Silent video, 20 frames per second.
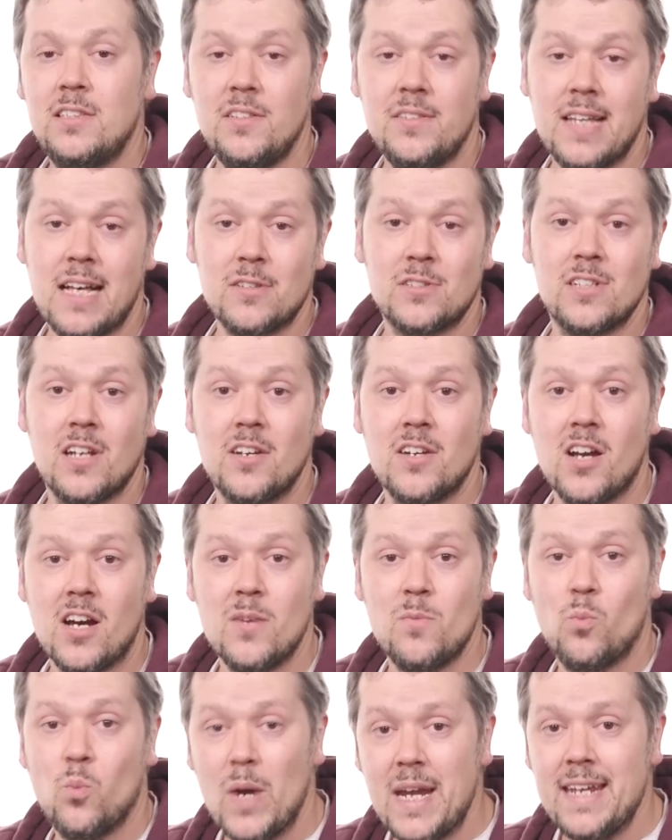
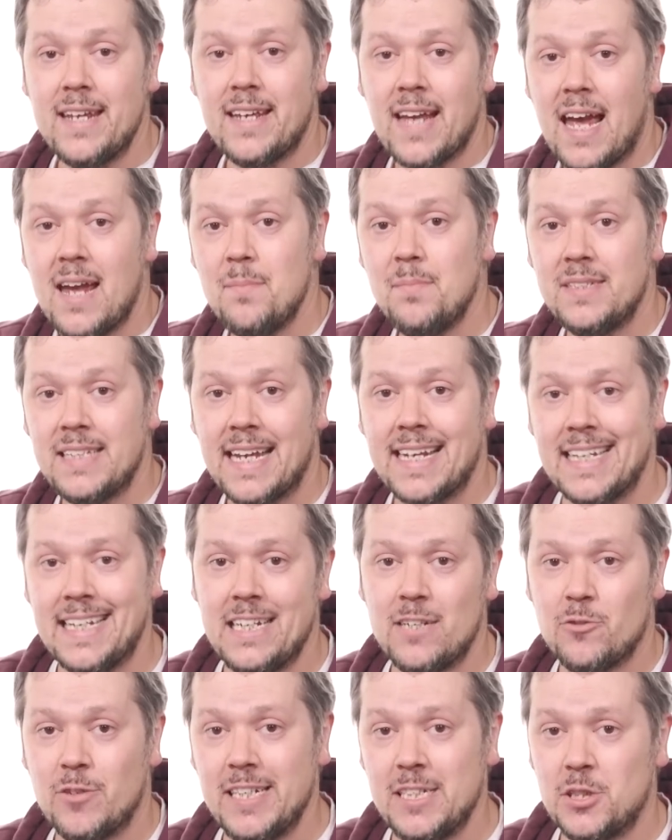2009 Wii game Deadly
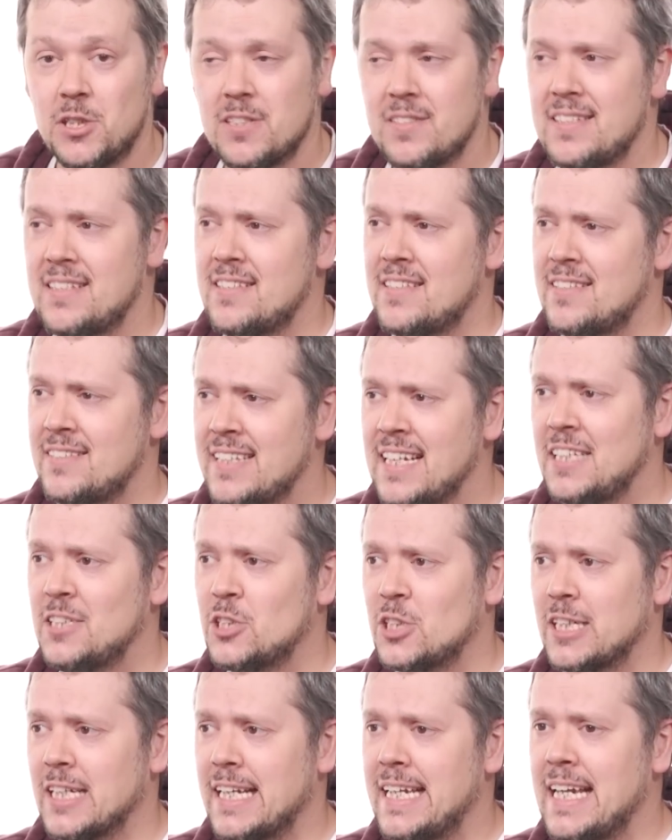Creatures is
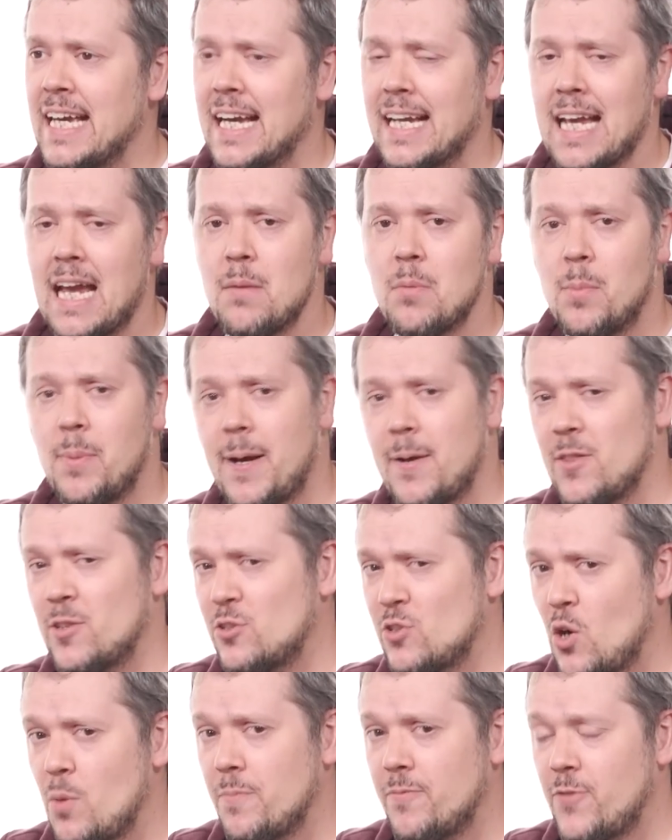essentially a game about the
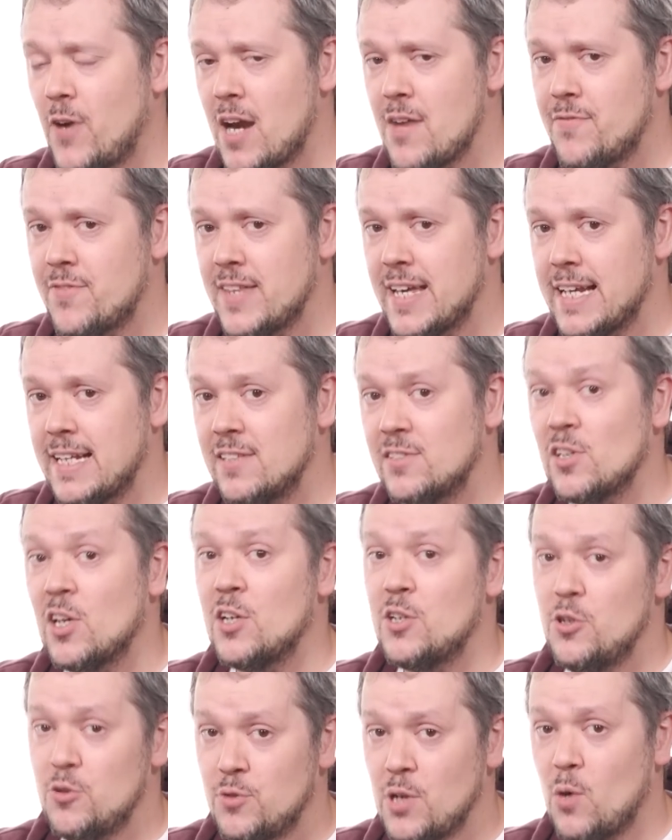top 5 things
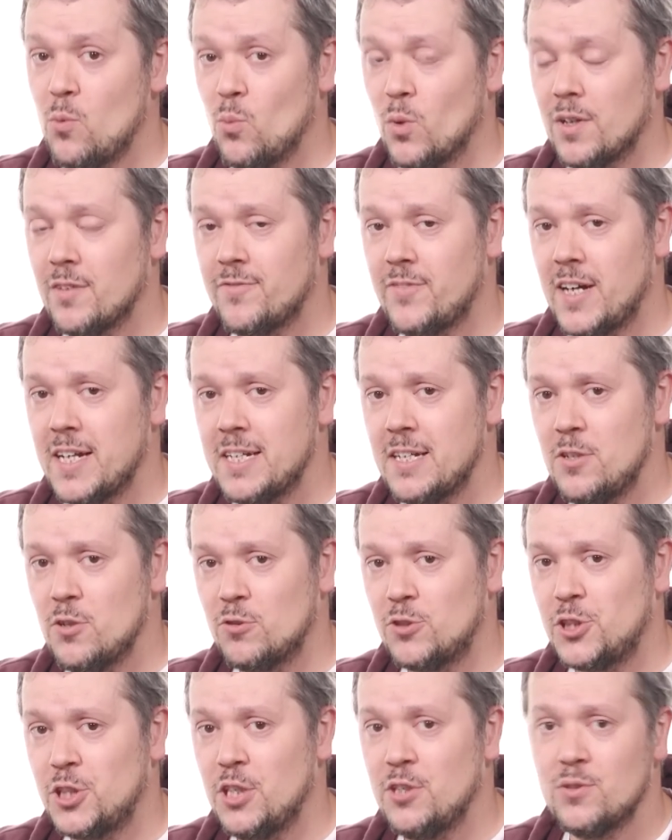you don't want to find in
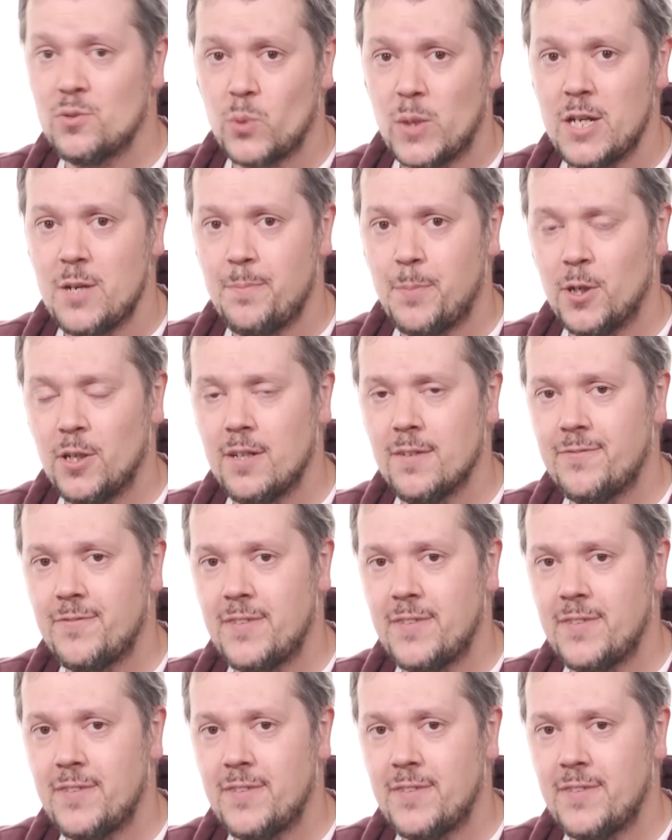your shoes when you put your